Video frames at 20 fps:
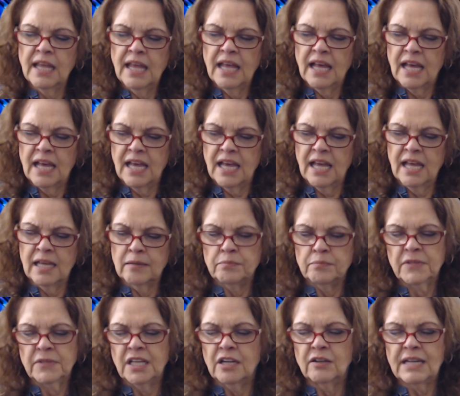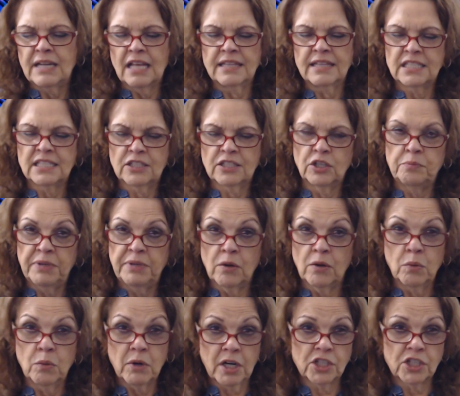Um, you know, now this could be a
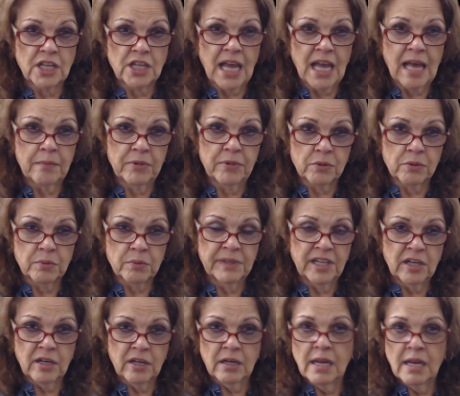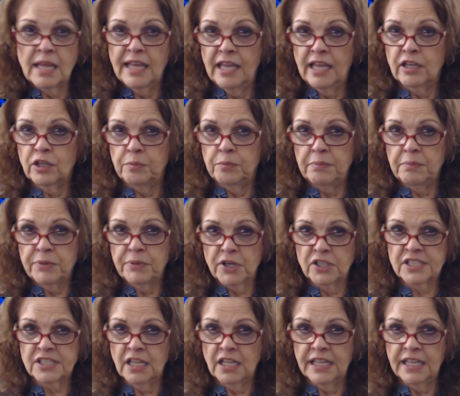work job, career. It could be
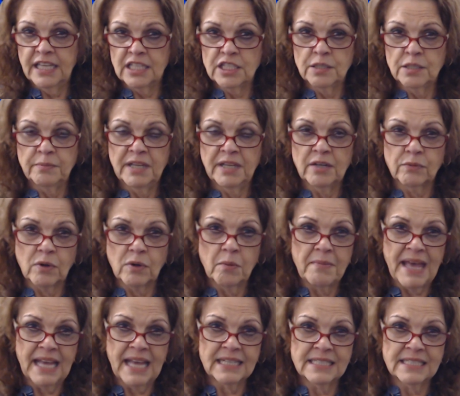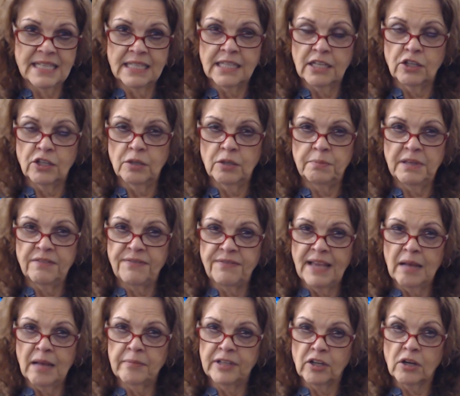personal, intimate, romantic. It could be
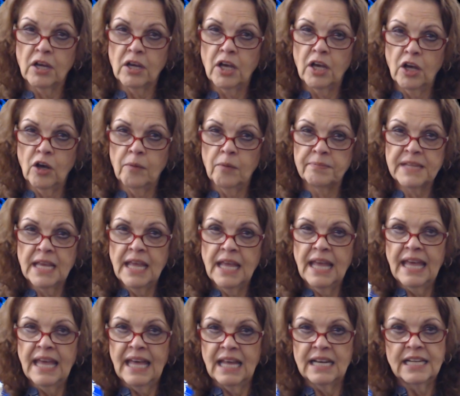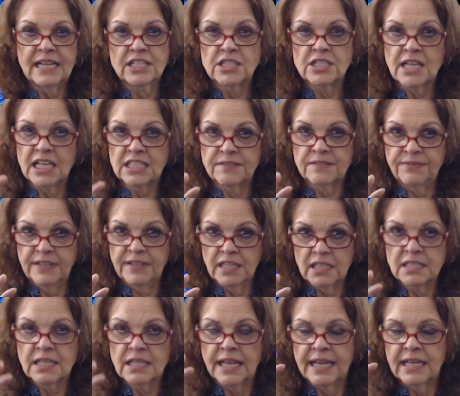family or home. And it just
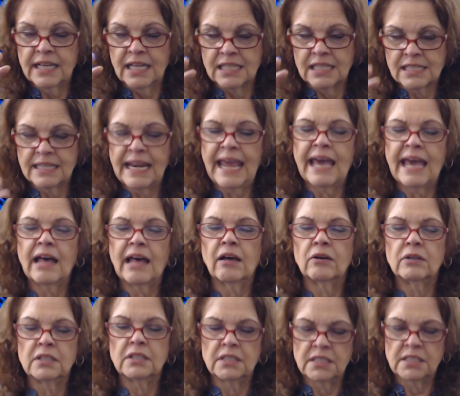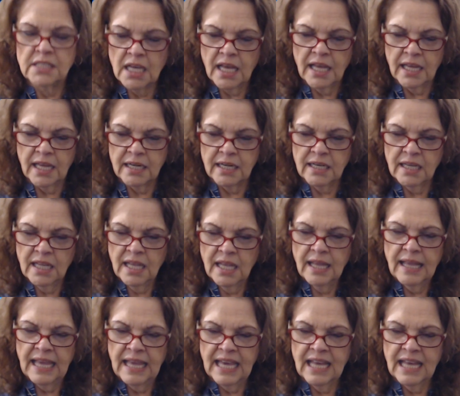feels like it's now done.
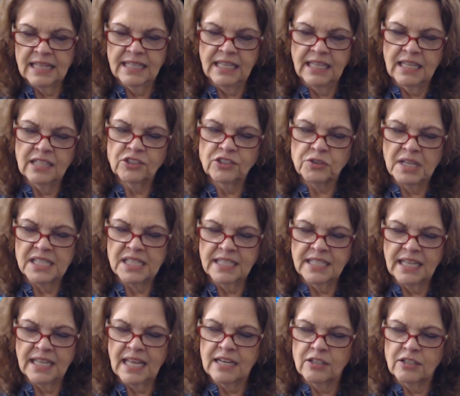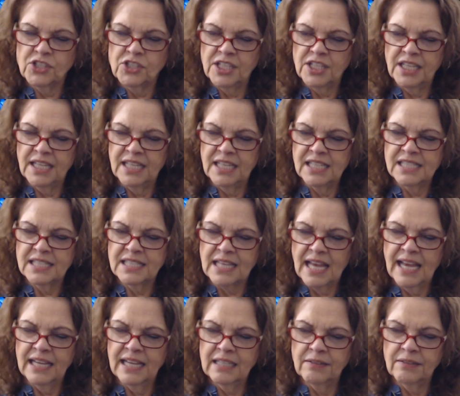And the interesting energy is
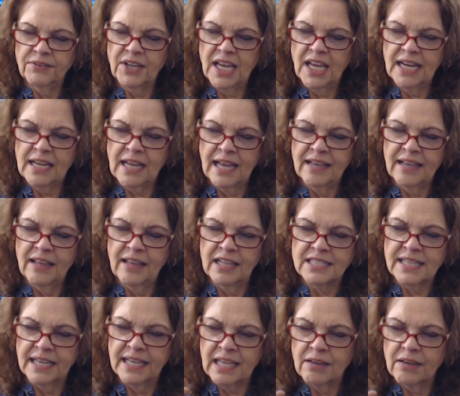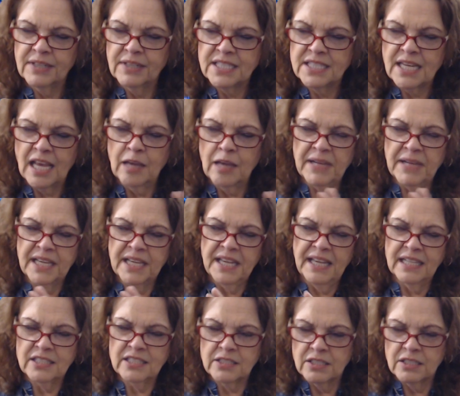kind of like, I, it's like every time my
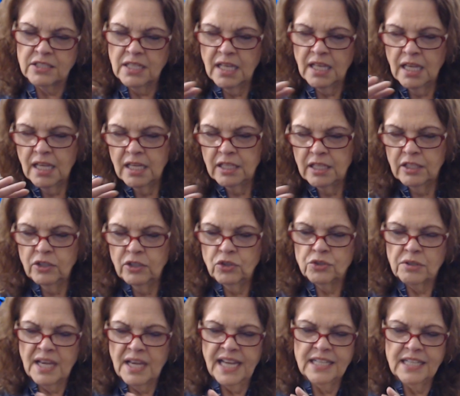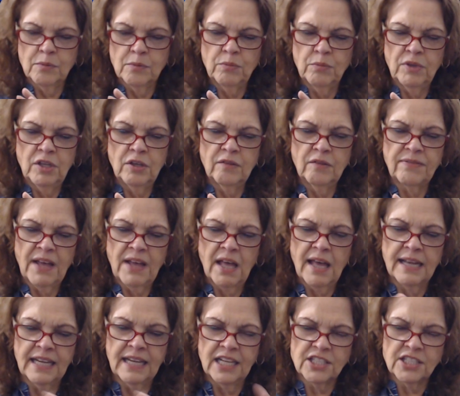cancers, you tried to move
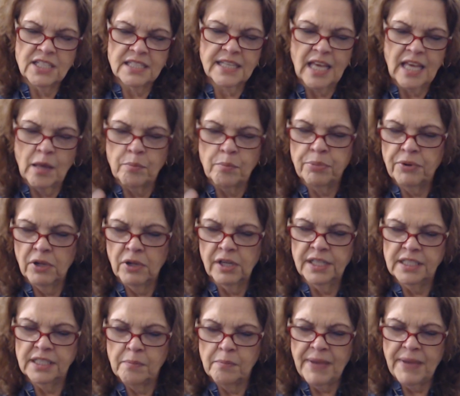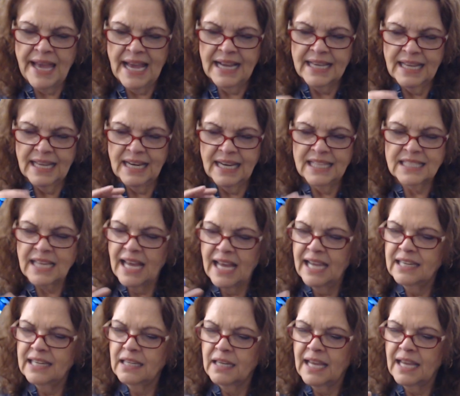on, it just kept pulling you back. And it's
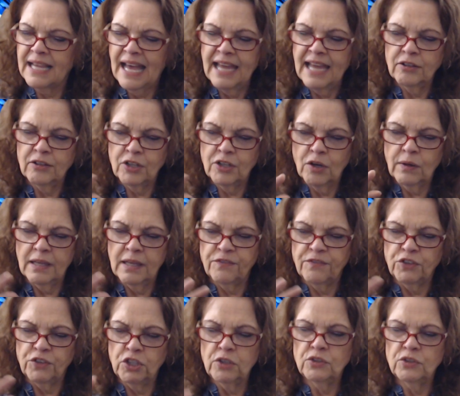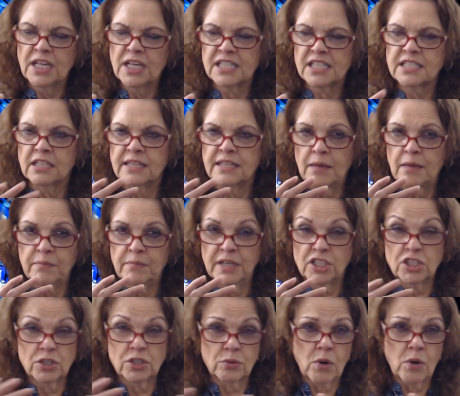kind of like, I don't know if you just are that much
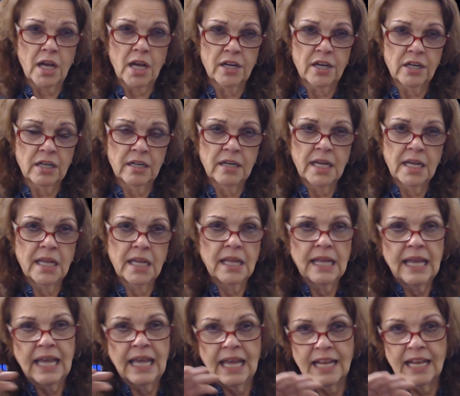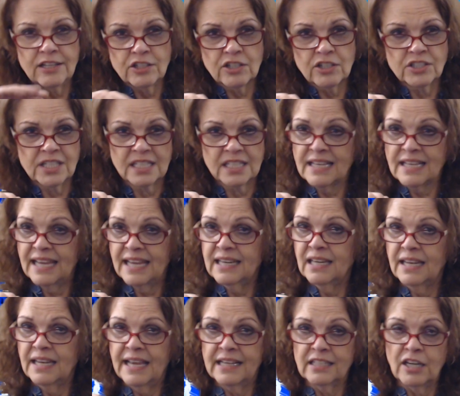stronger and you're just kind
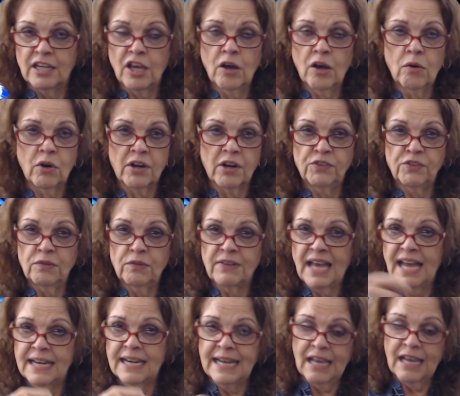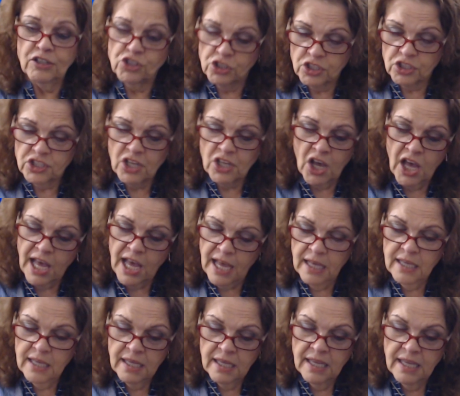of like, no, or if you've gotten out your saw
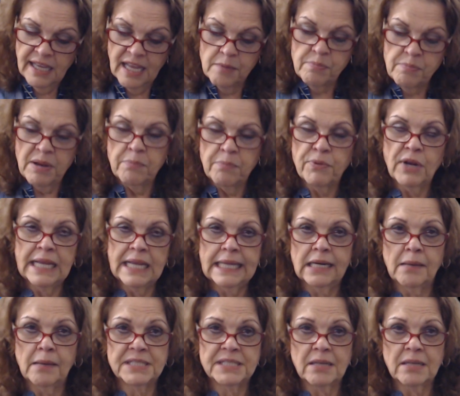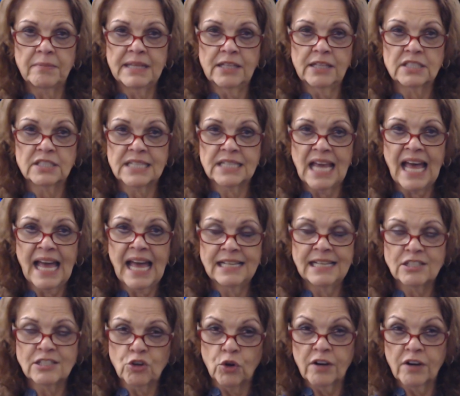and been breaking up some of those
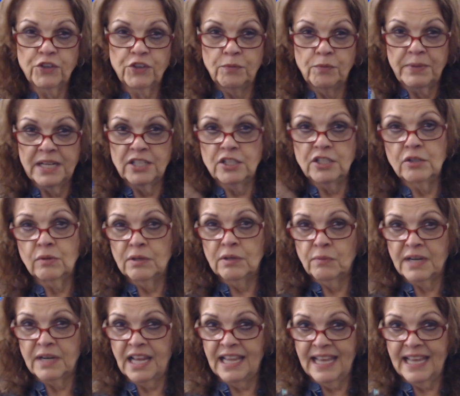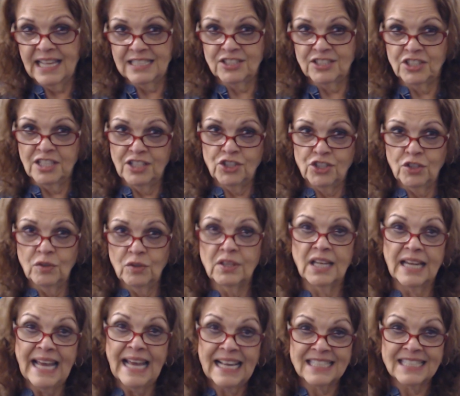ties, or if you've been doing what I asked you to do the
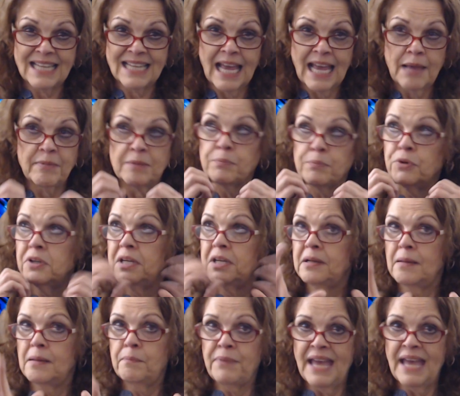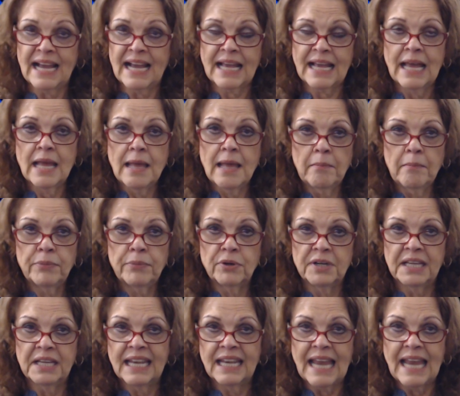last time and putting it back,
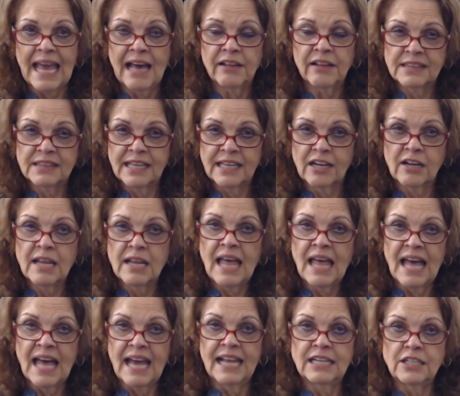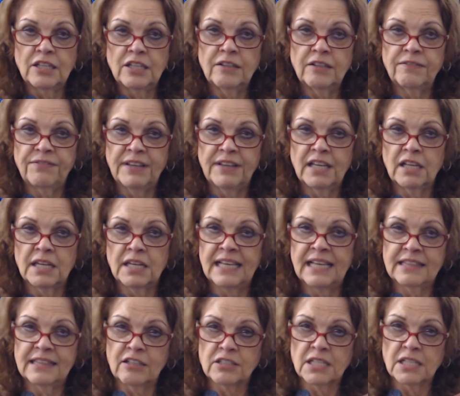putting it out there, I do feel
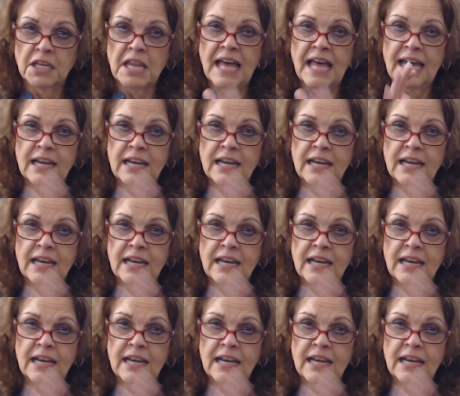like there's a lot